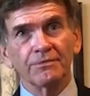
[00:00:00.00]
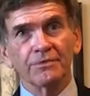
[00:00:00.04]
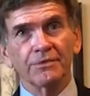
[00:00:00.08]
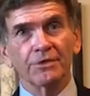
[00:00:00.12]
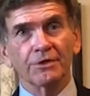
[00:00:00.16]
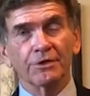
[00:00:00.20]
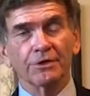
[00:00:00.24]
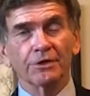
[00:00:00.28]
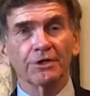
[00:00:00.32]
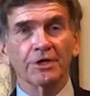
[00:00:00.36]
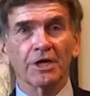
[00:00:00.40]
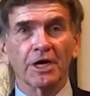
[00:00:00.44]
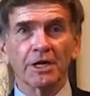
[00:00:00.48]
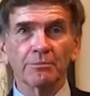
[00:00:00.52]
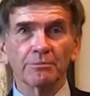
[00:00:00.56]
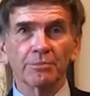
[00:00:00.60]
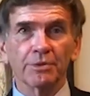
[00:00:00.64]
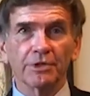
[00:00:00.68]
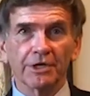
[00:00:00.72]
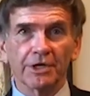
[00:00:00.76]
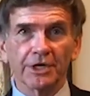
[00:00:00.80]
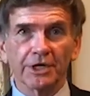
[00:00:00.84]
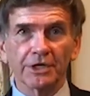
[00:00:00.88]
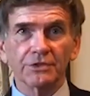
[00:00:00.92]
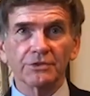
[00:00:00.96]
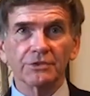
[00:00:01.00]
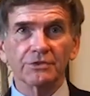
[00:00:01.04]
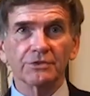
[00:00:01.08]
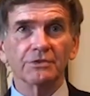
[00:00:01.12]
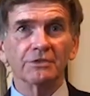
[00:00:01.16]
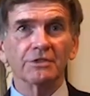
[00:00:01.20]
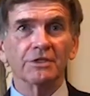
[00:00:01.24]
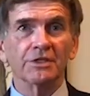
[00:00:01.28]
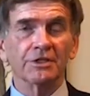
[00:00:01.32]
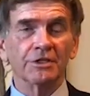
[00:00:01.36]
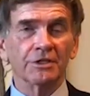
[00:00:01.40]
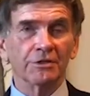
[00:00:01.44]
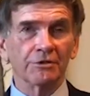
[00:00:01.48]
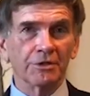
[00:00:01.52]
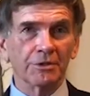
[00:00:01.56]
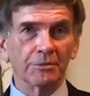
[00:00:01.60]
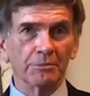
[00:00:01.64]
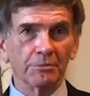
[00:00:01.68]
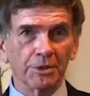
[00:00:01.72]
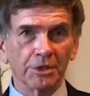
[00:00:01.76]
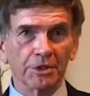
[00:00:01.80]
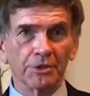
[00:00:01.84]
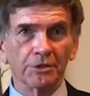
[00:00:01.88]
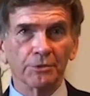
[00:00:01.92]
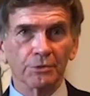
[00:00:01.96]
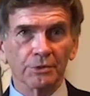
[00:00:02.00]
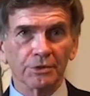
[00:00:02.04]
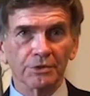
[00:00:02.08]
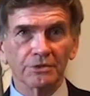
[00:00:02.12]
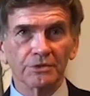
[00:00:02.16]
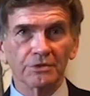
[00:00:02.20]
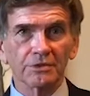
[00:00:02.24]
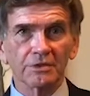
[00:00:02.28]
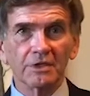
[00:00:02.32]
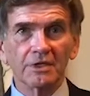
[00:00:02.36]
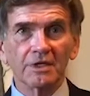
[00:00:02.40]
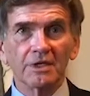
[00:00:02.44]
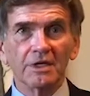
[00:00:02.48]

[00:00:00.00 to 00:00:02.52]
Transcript: they're complex, and they're ambiguous.